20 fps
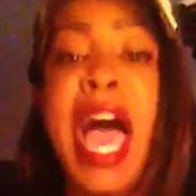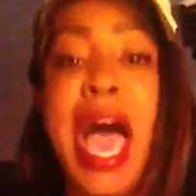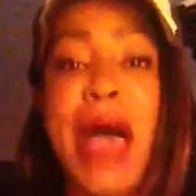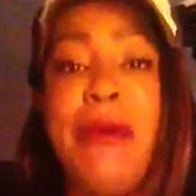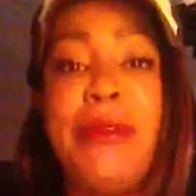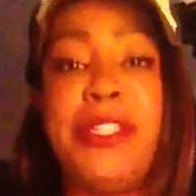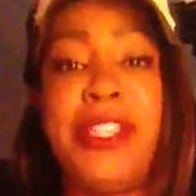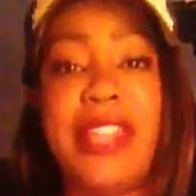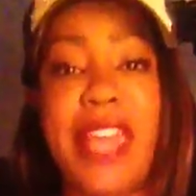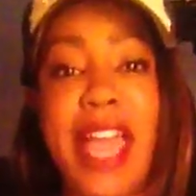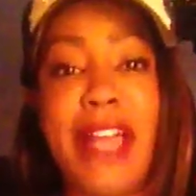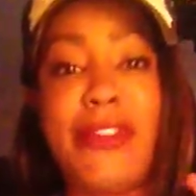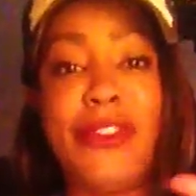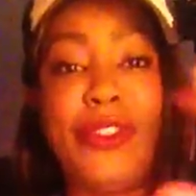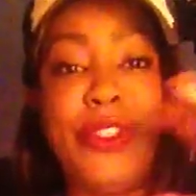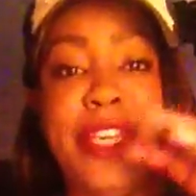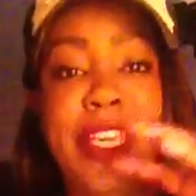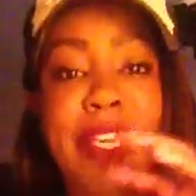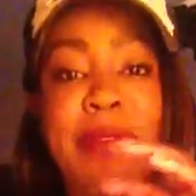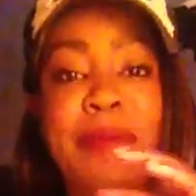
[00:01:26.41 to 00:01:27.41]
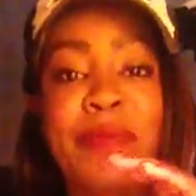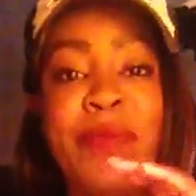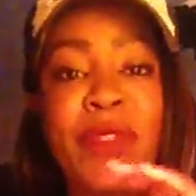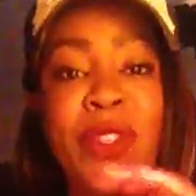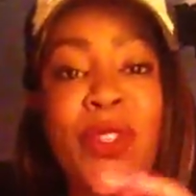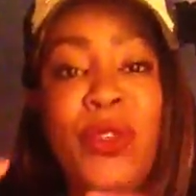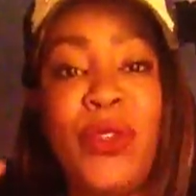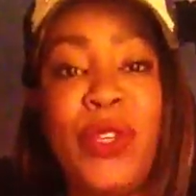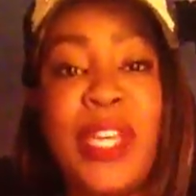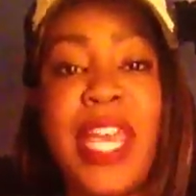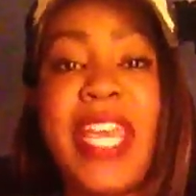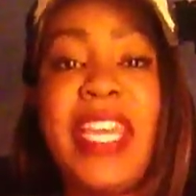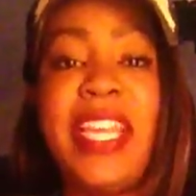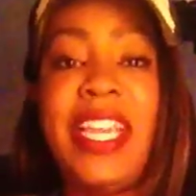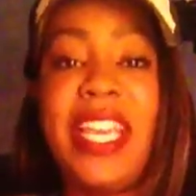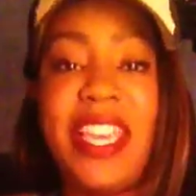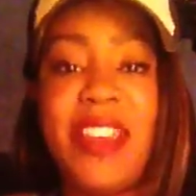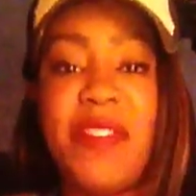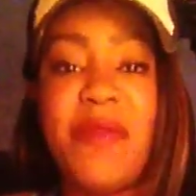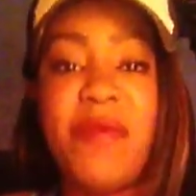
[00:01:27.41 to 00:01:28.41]
I was going to actually create a
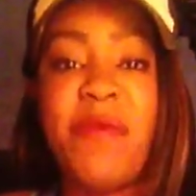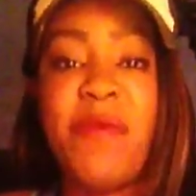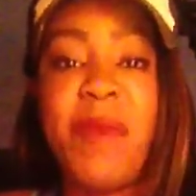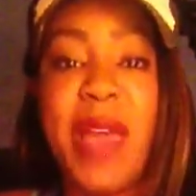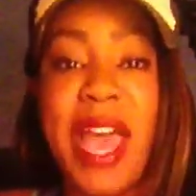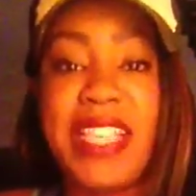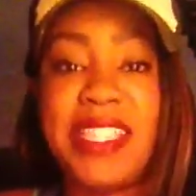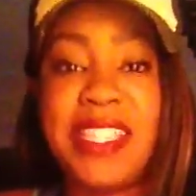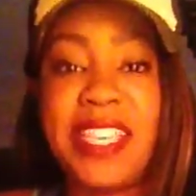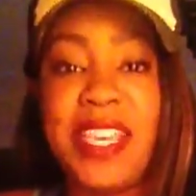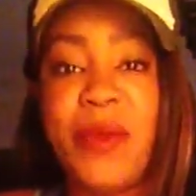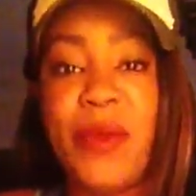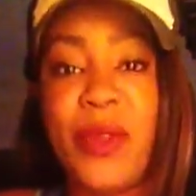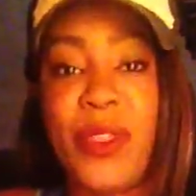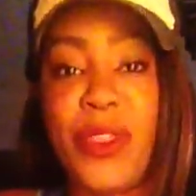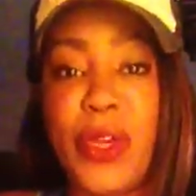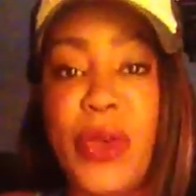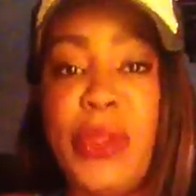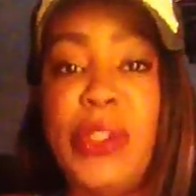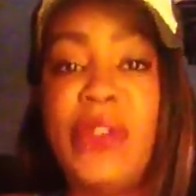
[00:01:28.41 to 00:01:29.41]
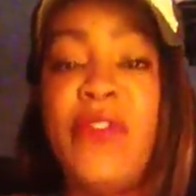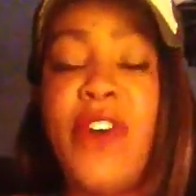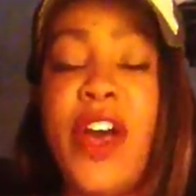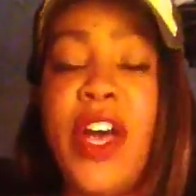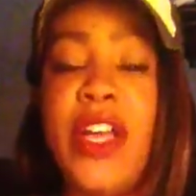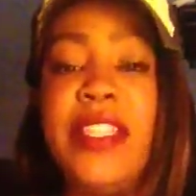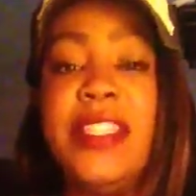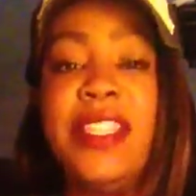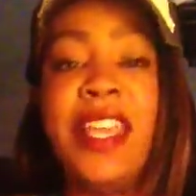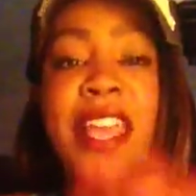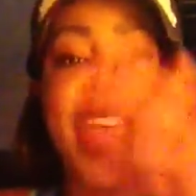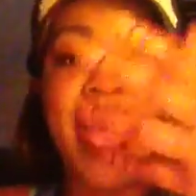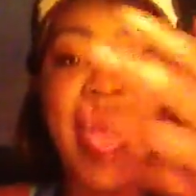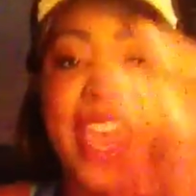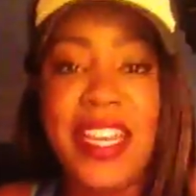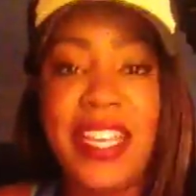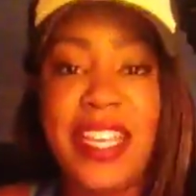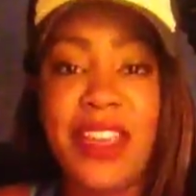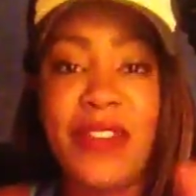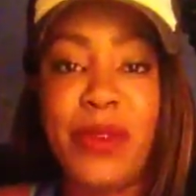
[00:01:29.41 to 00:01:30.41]
gift basket with those funds
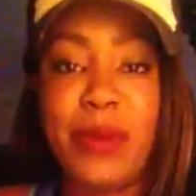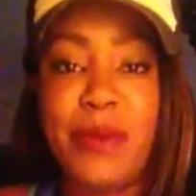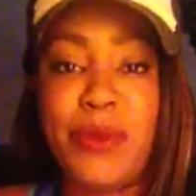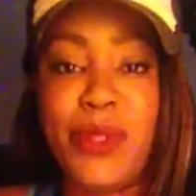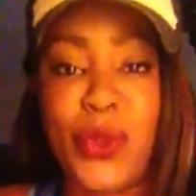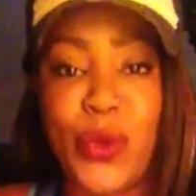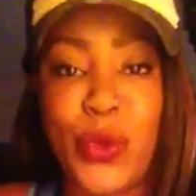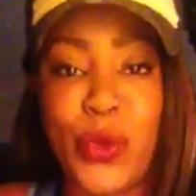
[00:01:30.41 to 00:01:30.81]
and give it